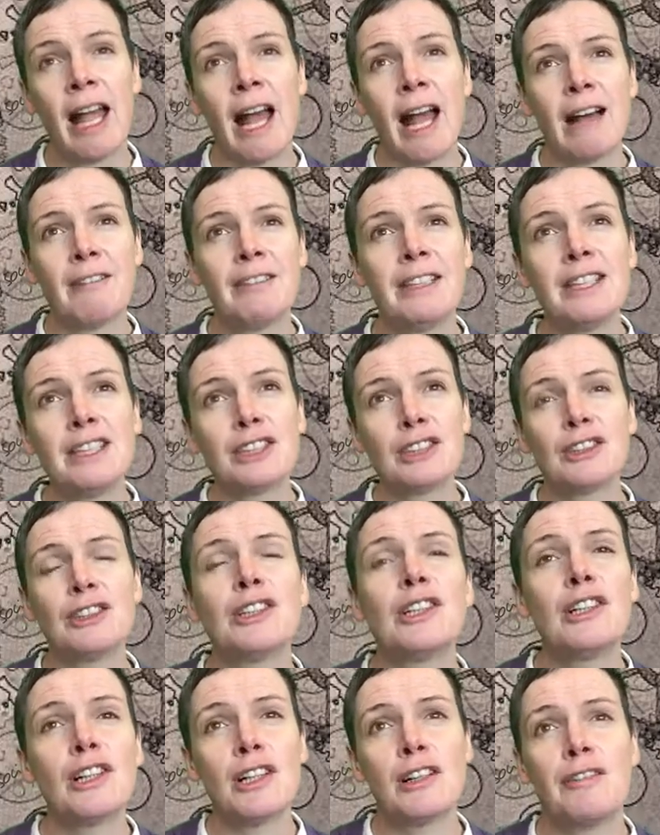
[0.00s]
having
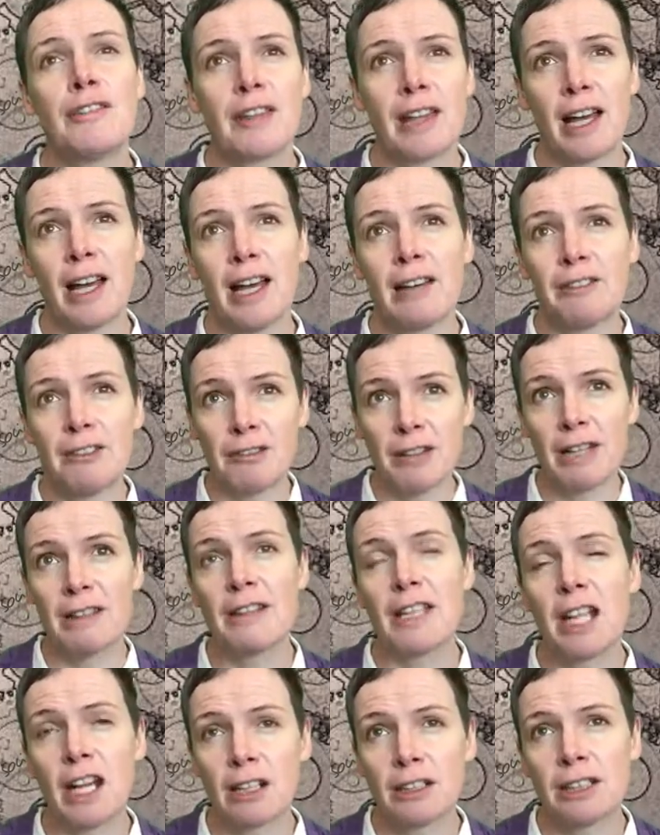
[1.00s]
done all of that, having read
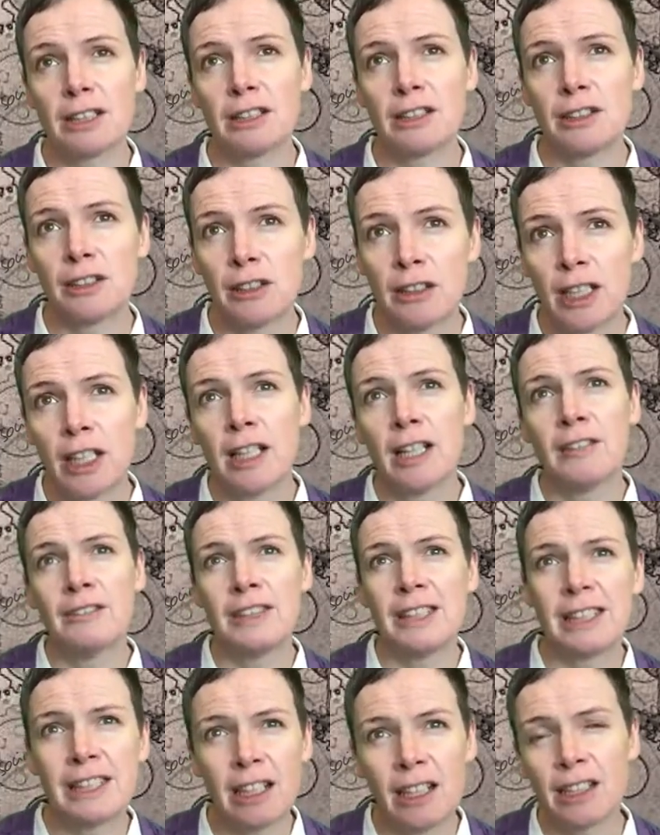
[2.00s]
the article
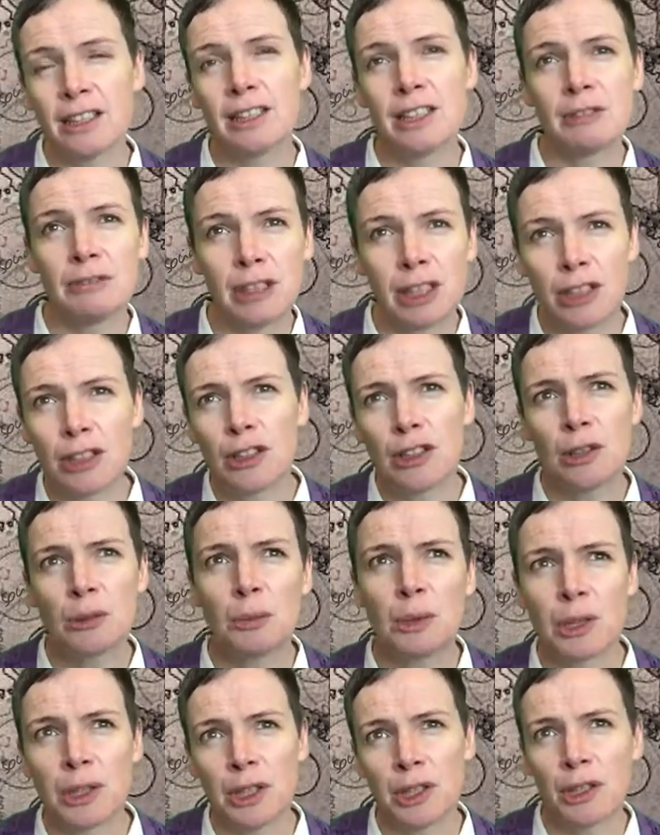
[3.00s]
and started to record
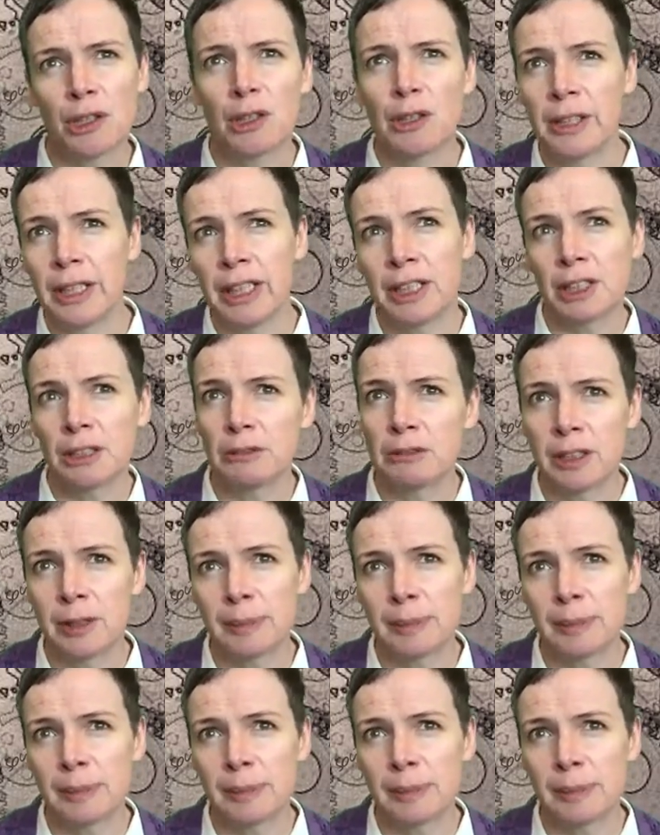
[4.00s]
what your initial